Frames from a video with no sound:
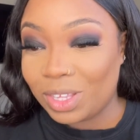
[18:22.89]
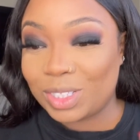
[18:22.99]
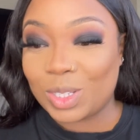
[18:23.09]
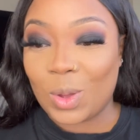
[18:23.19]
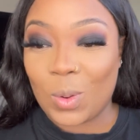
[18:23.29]

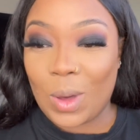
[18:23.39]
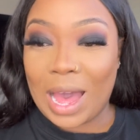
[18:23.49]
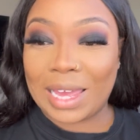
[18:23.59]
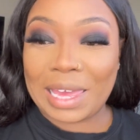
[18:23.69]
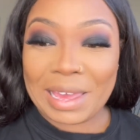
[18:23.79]
So
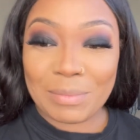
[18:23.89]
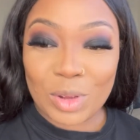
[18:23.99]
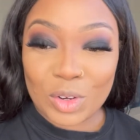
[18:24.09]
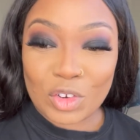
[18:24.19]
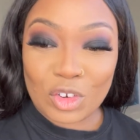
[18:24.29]
I came
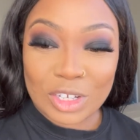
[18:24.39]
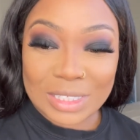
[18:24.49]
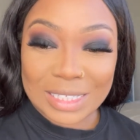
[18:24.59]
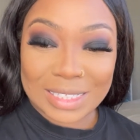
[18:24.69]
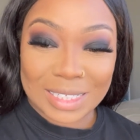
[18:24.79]
across
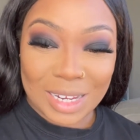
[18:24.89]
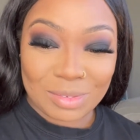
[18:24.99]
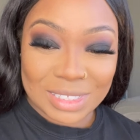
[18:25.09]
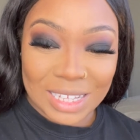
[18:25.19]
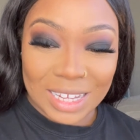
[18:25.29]
this and I
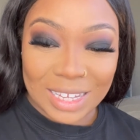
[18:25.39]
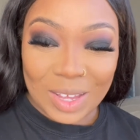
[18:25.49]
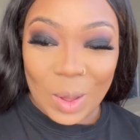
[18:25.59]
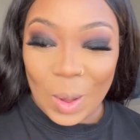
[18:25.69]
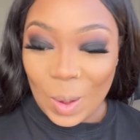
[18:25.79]
was
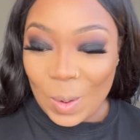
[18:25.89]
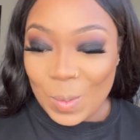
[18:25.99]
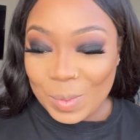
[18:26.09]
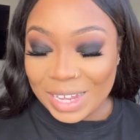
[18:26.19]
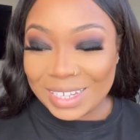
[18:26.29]
like, oh
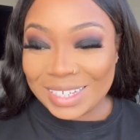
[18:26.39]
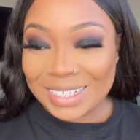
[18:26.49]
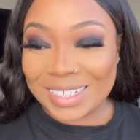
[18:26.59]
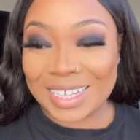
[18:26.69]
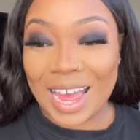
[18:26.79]
my
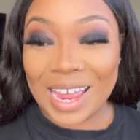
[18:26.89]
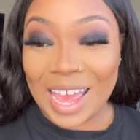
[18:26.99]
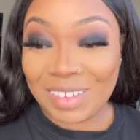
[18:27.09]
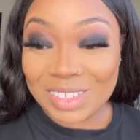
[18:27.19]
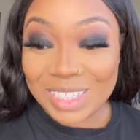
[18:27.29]
goodness, I
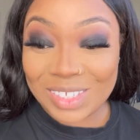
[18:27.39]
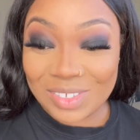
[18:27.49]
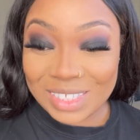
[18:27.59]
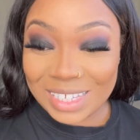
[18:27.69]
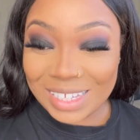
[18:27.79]
have to
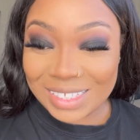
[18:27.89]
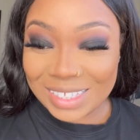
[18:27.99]
use this.